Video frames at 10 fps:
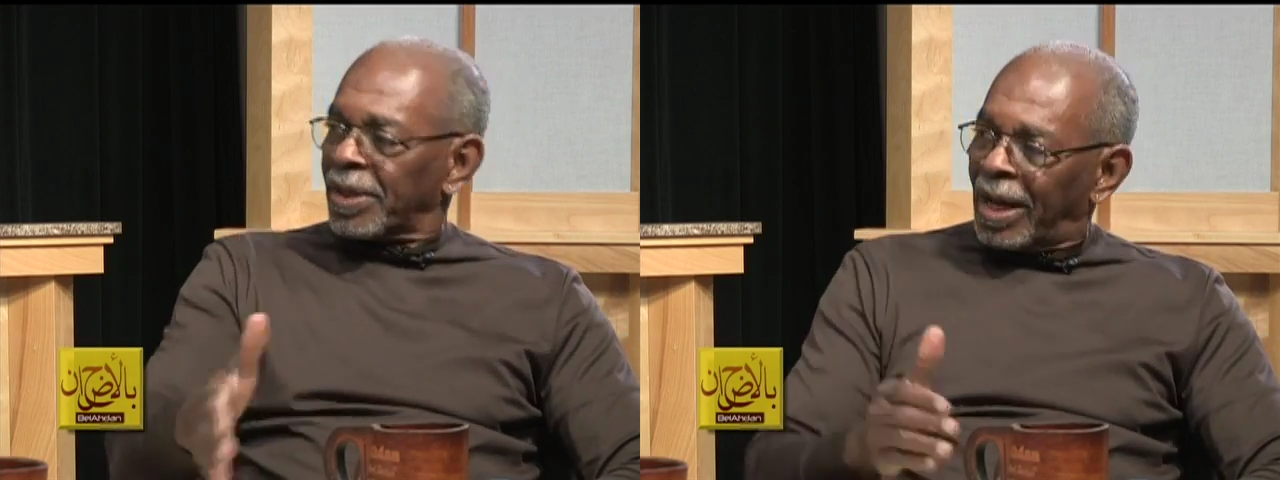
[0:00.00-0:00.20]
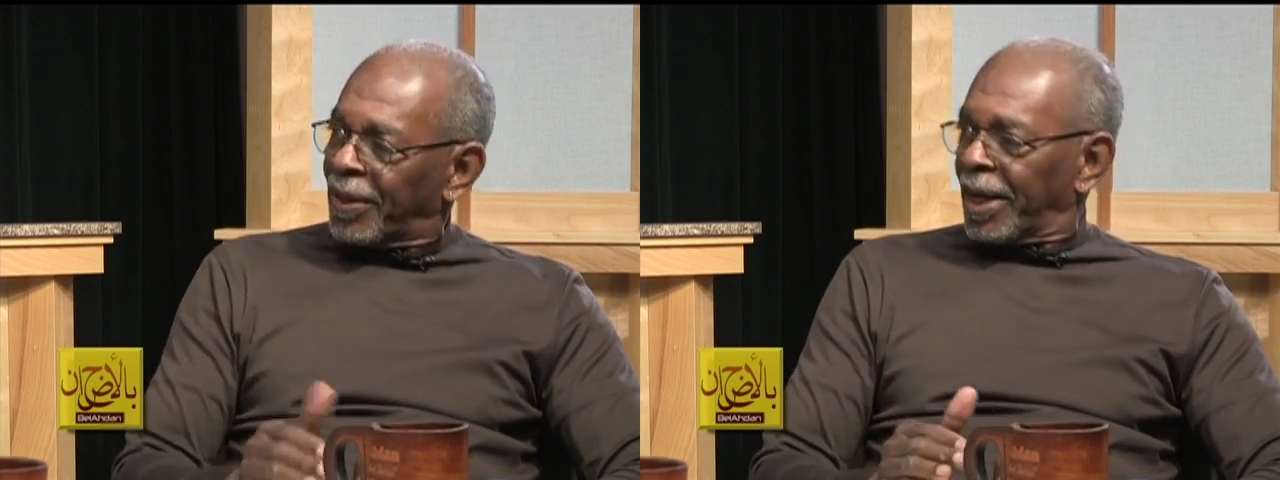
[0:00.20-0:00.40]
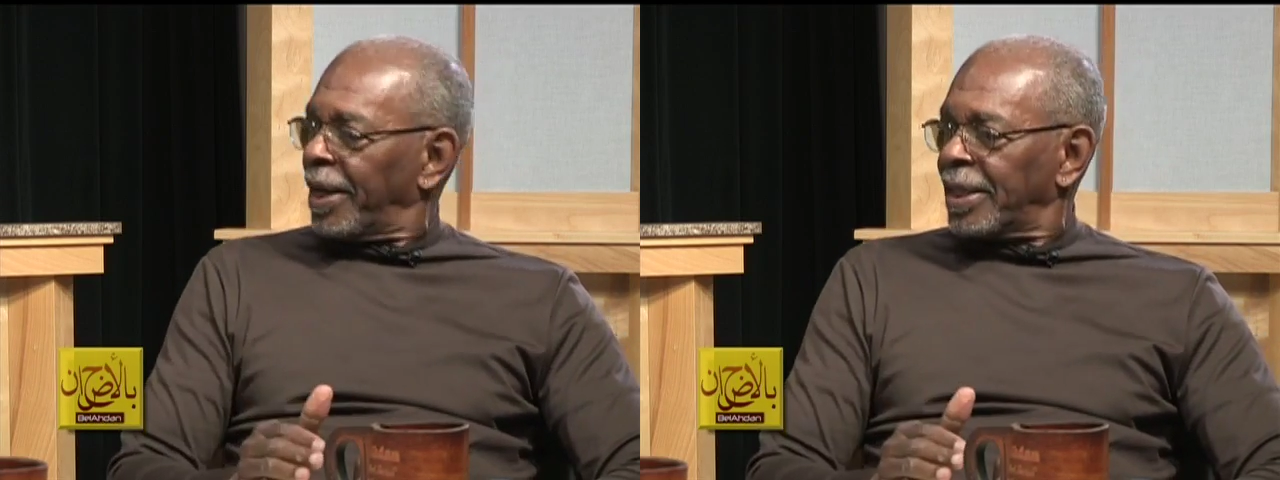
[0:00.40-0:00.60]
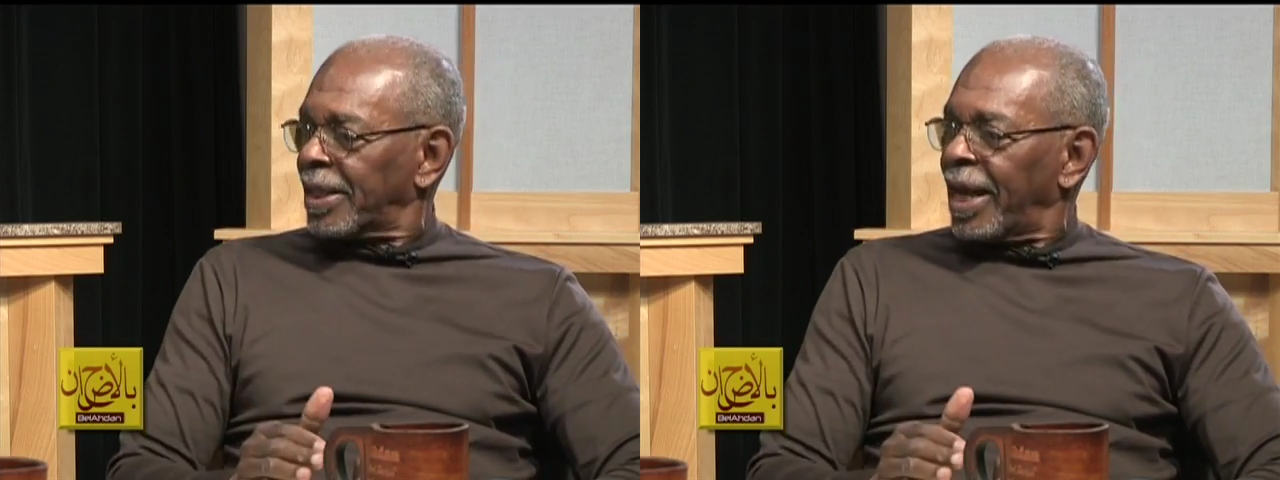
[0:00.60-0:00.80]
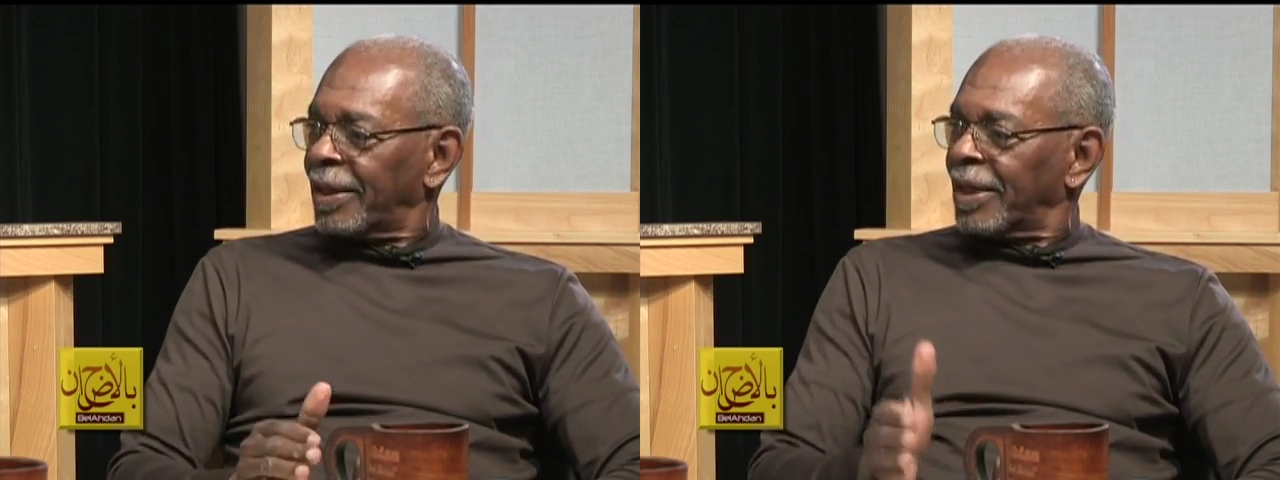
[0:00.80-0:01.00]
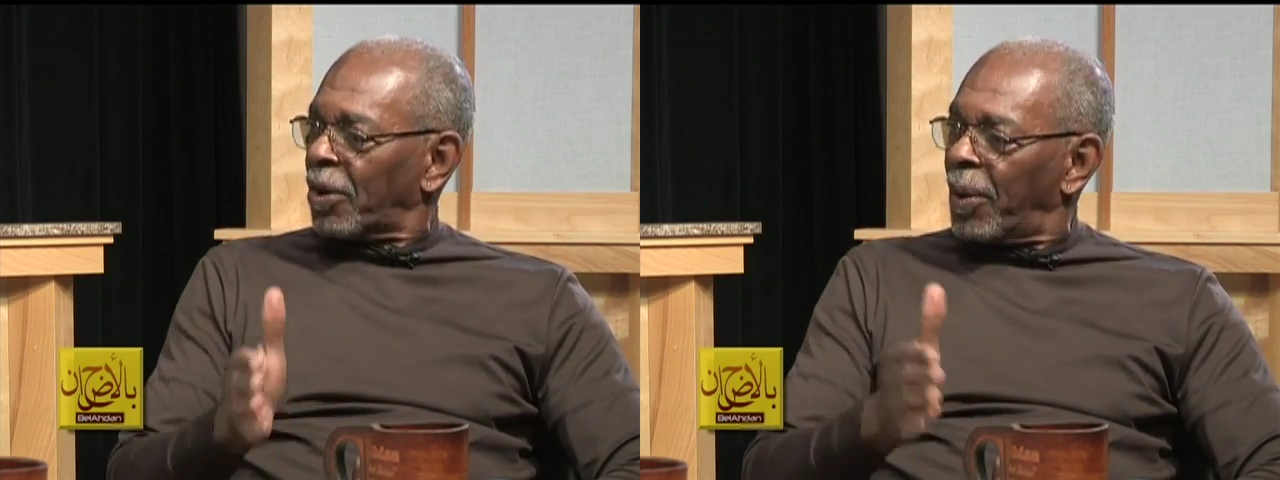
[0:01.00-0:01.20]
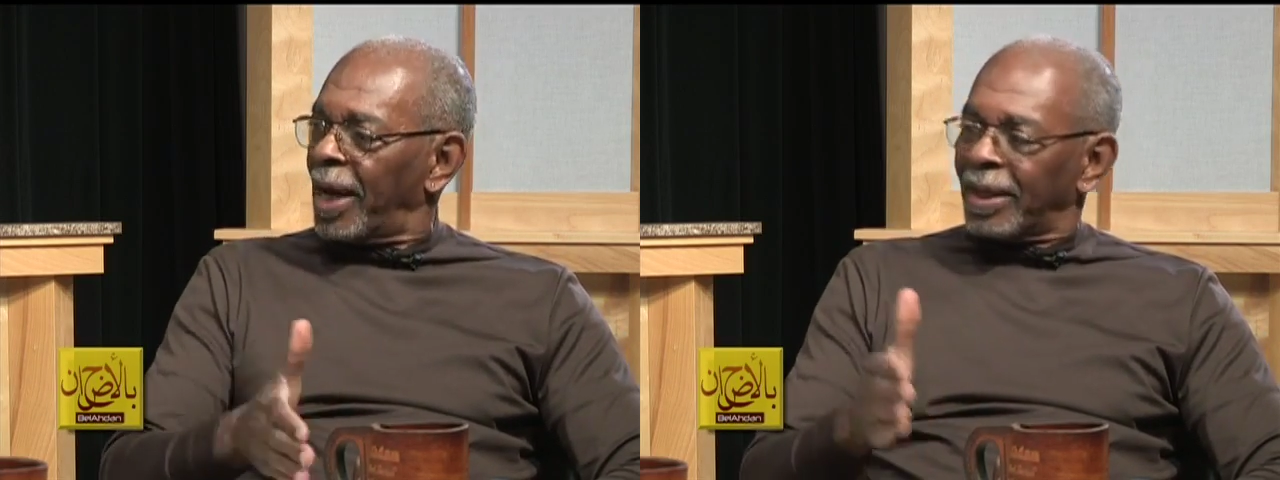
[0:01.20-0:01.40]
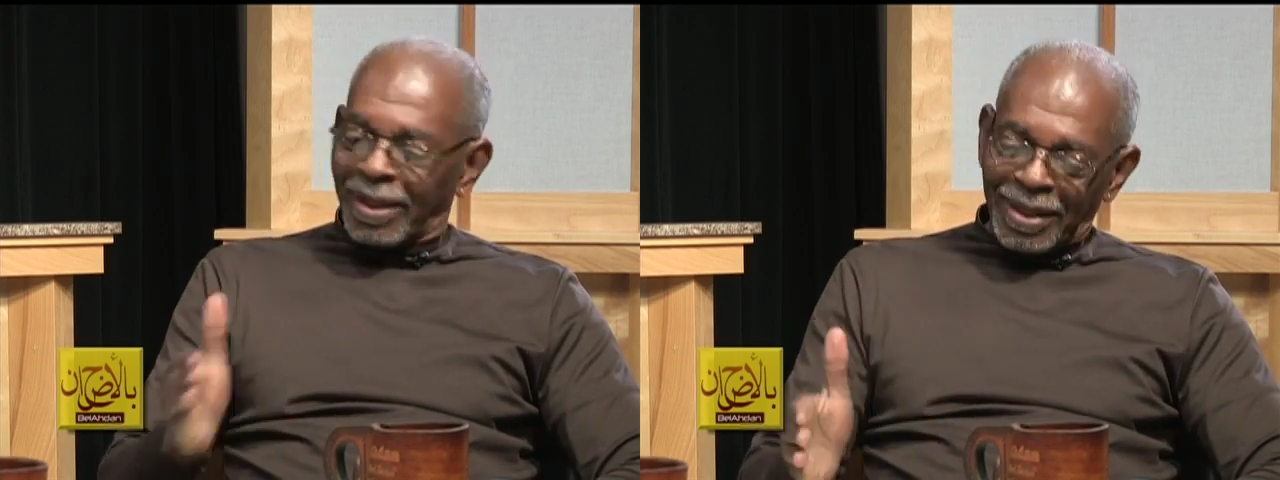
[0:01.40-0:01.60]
aren't there, and it's not as quiet as it's